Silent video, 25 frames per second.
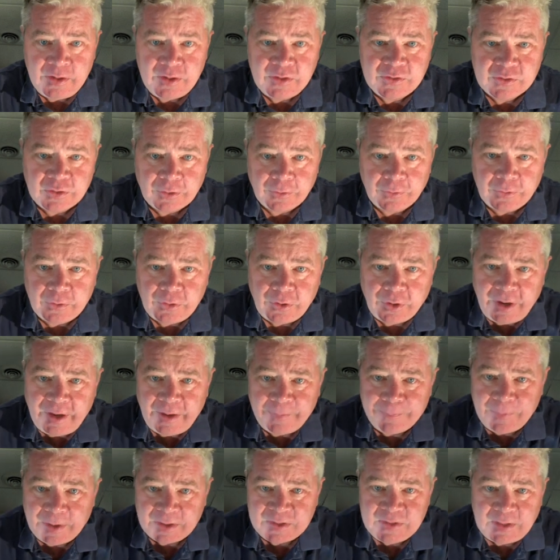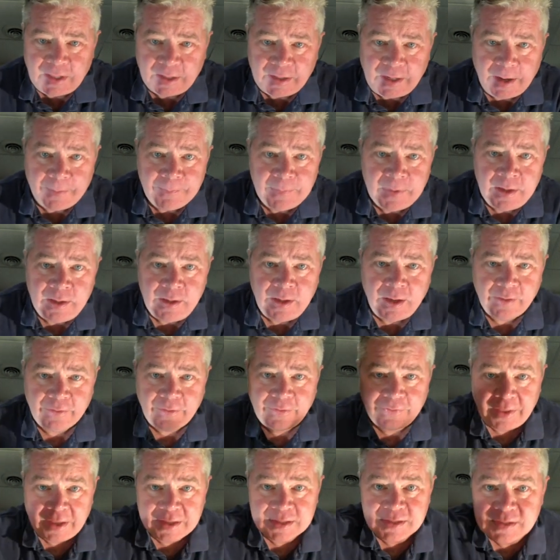So go ahead and mix that up and
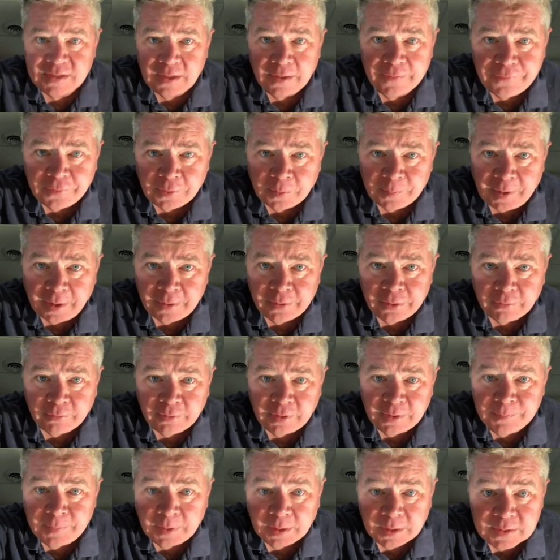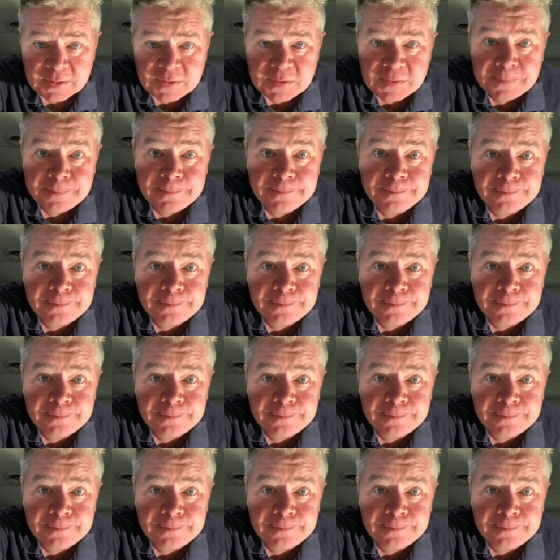let that sit for about 3 minutes.